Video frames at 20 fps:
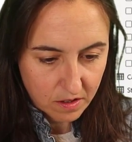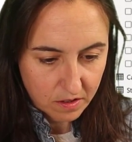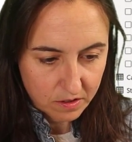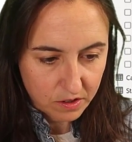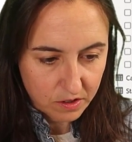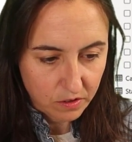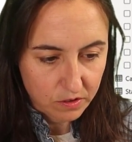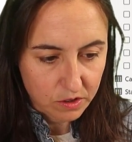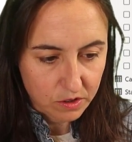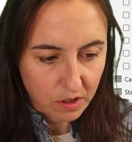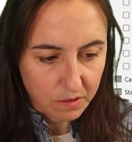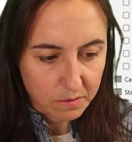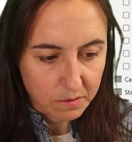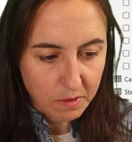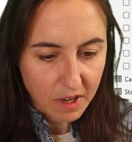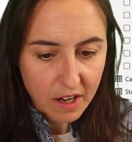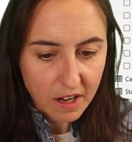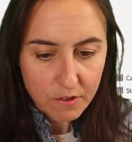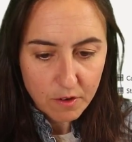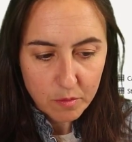It's going to give
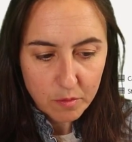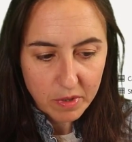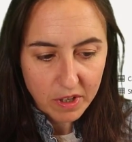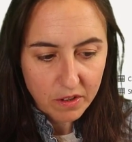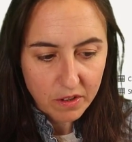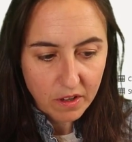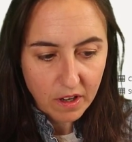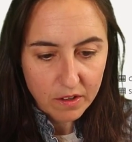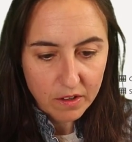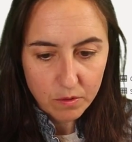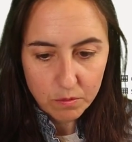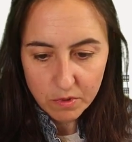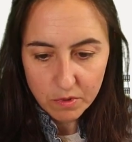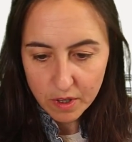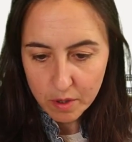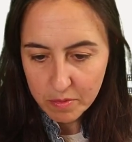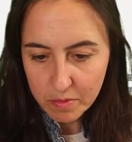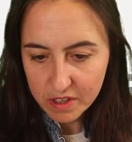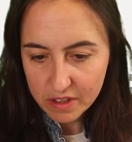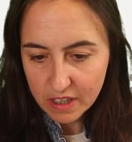me an error, but I don't
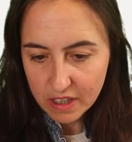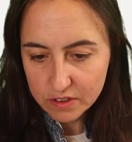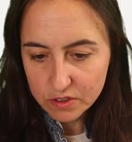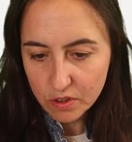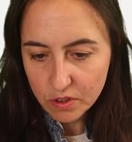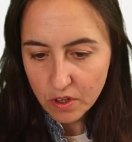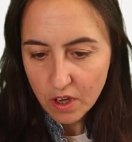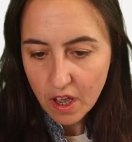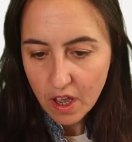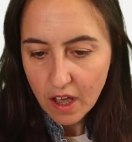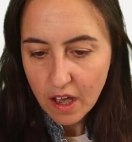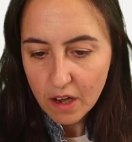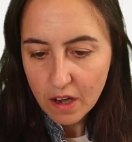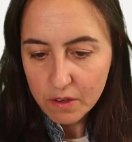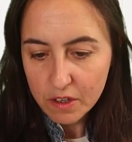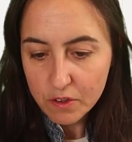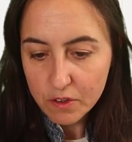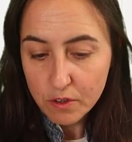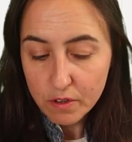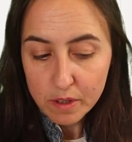worry about that. So
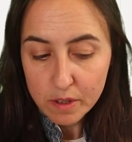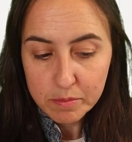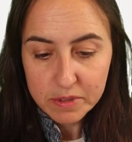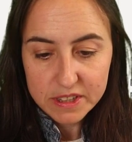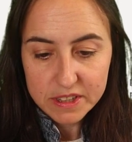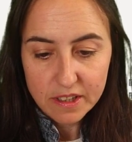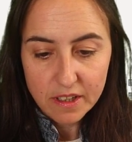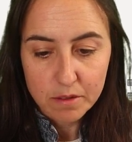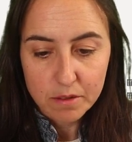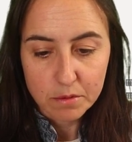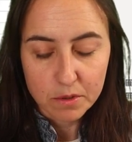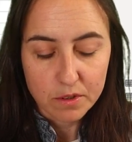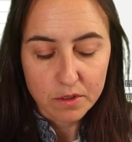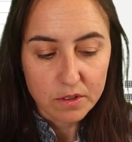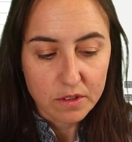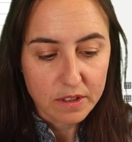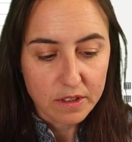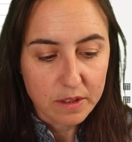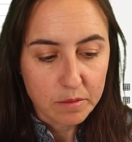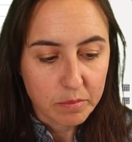our trips
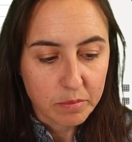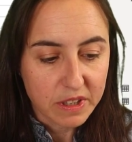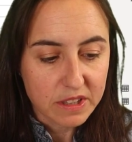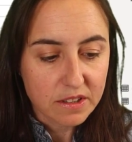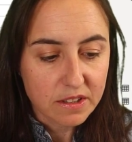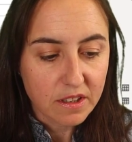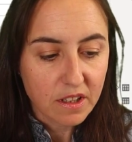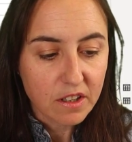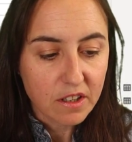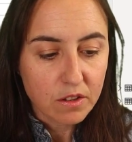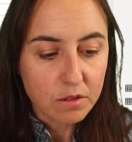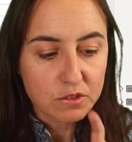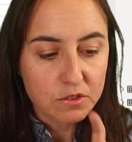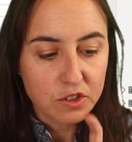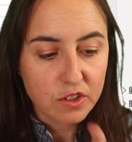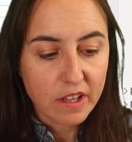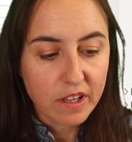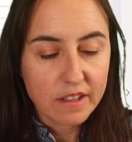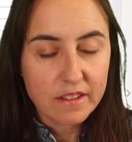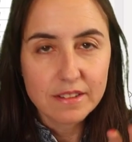table, it basically
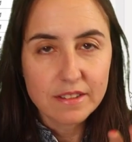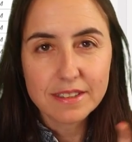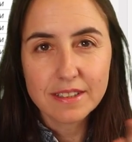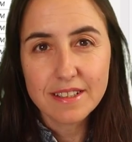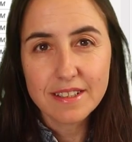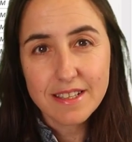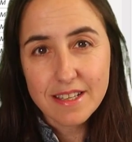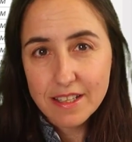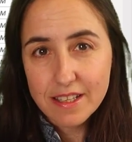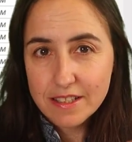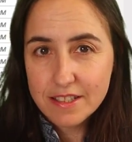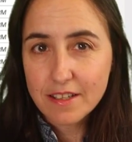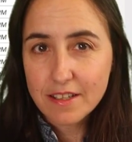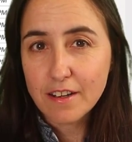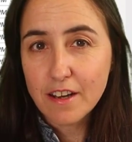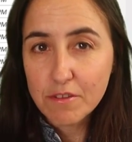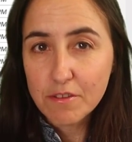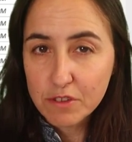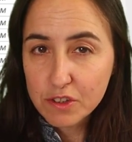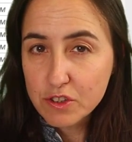contains each
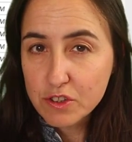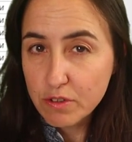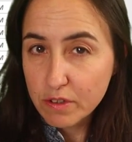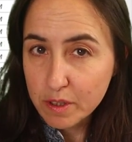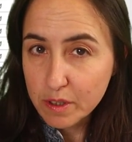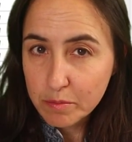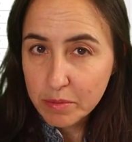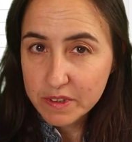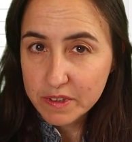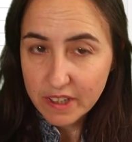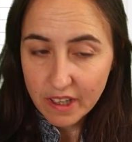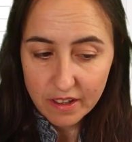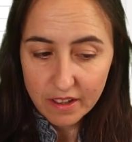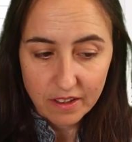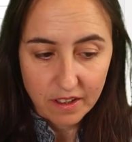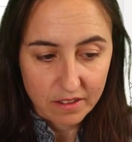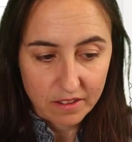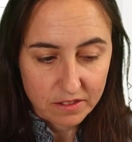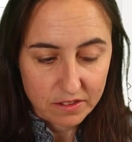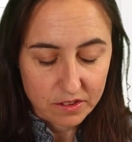and every trip
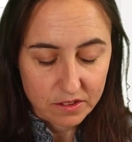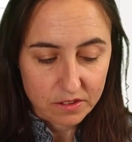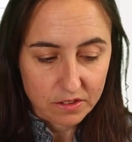taken.